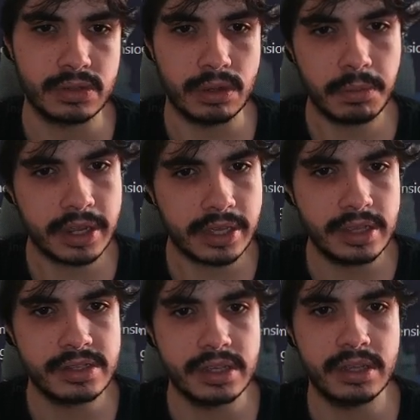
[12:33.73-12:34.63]
So in my
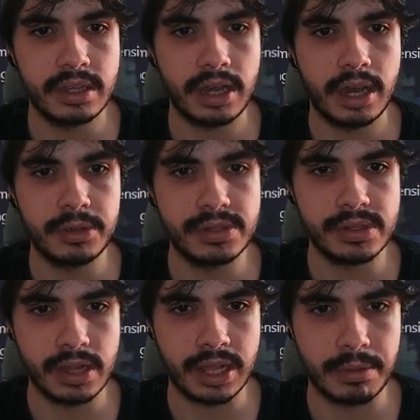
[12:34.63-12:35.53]
case here, I'm
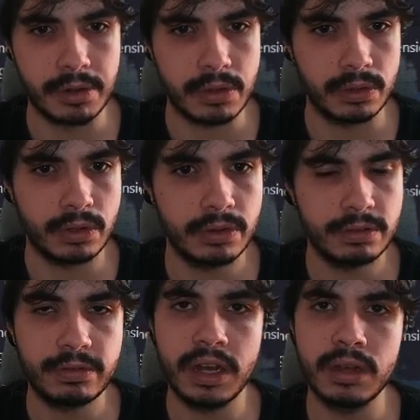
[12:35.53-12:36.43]
using a library called
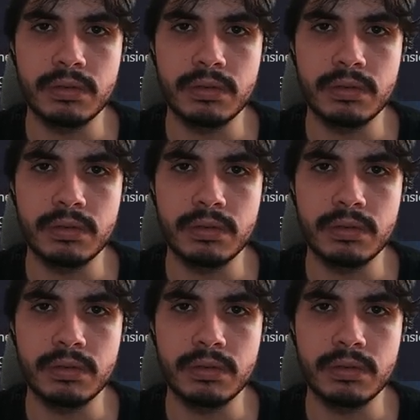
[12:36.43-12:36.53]
audiophile,